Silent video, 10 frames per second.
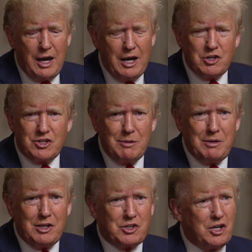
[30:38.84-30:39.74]
And some
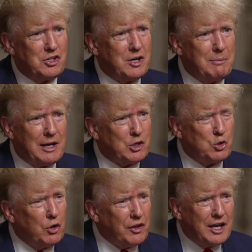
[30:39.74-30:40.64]
of these kids come out of
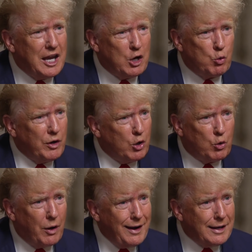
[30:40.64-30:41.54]
school, they can't read or
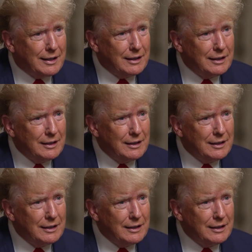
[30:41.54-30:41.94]
write.